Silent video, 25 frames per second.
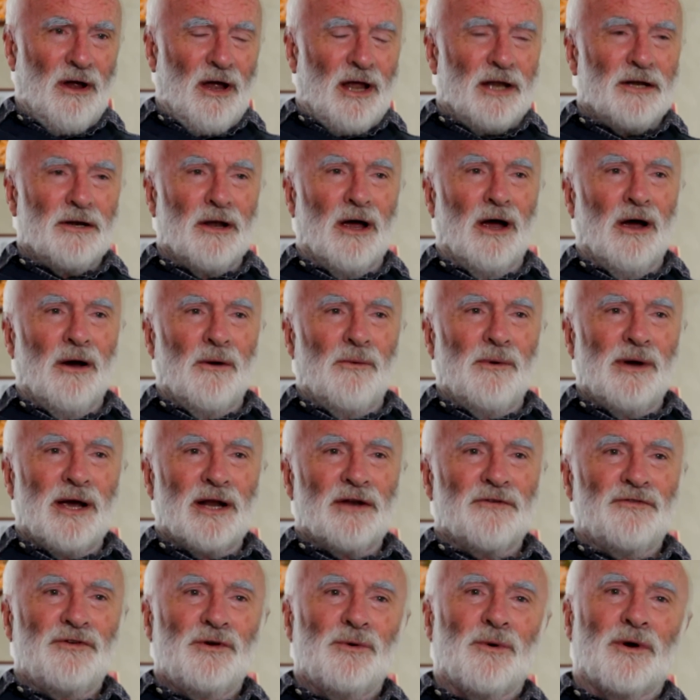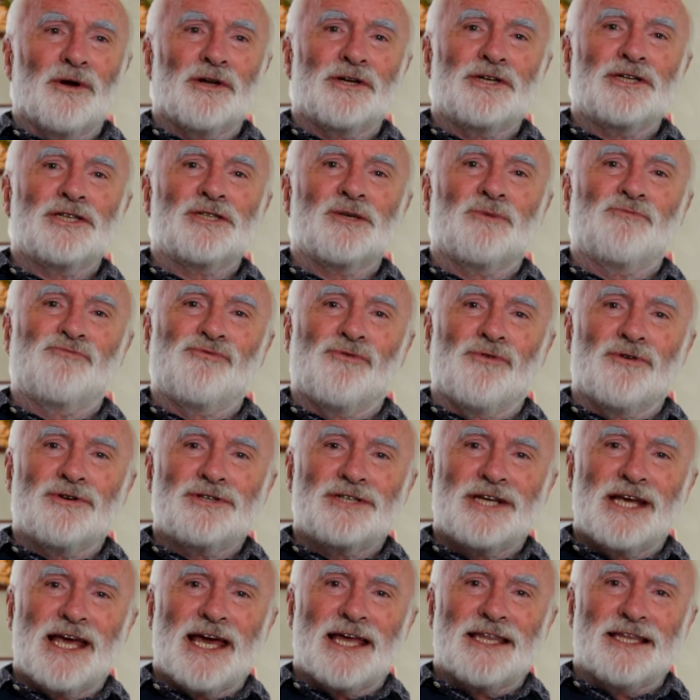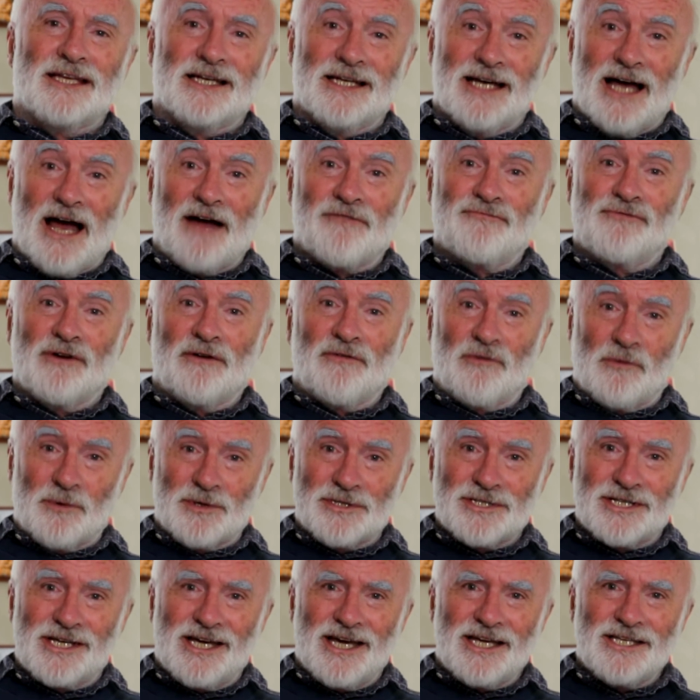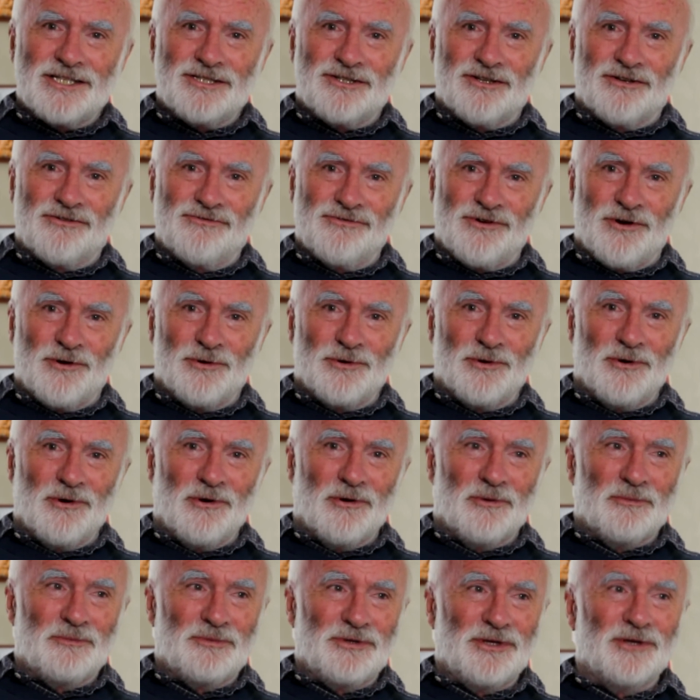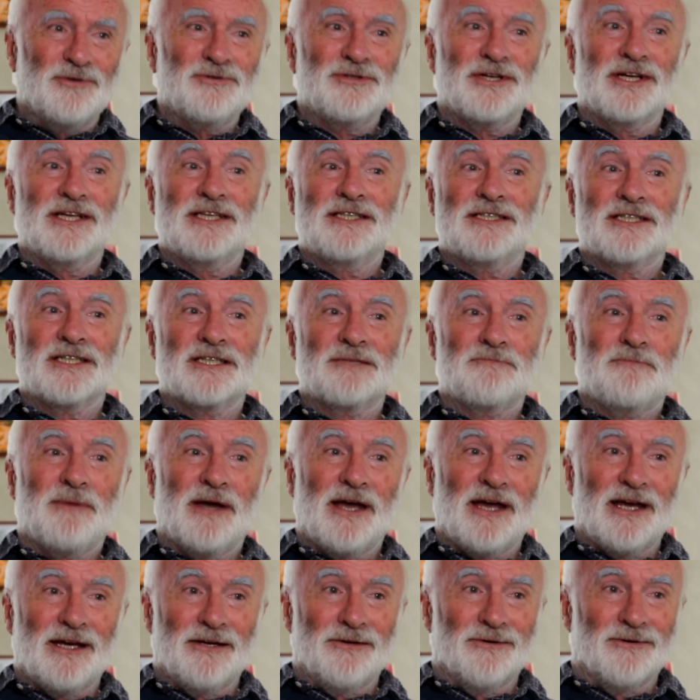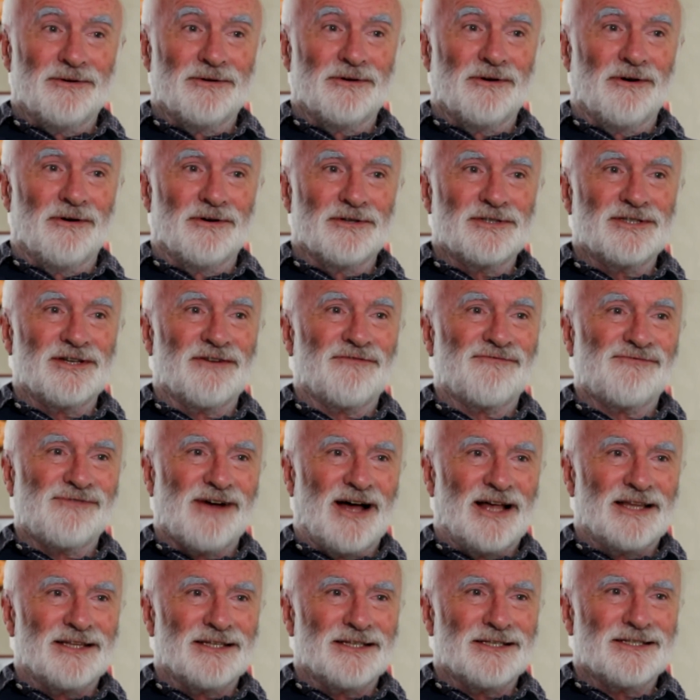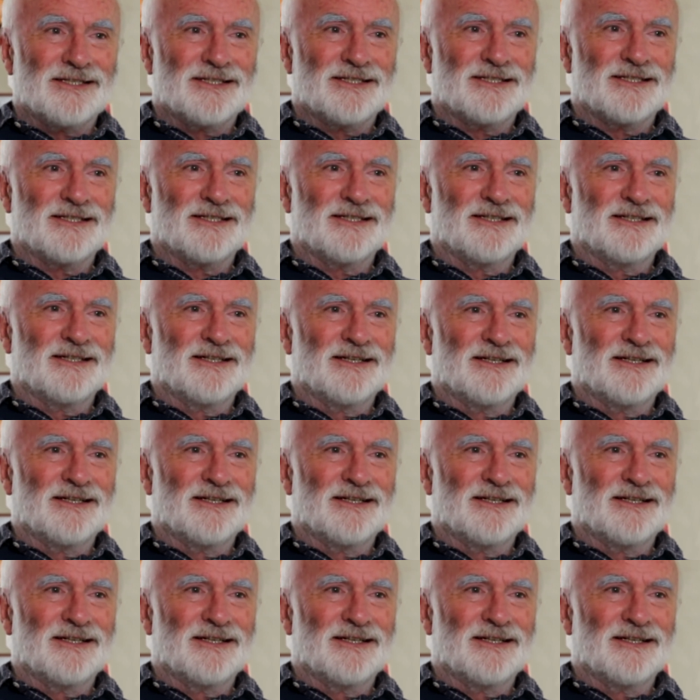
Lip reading: And we had a few holidays abroad together after everyone's kids had grown up, usually to Spain or to France.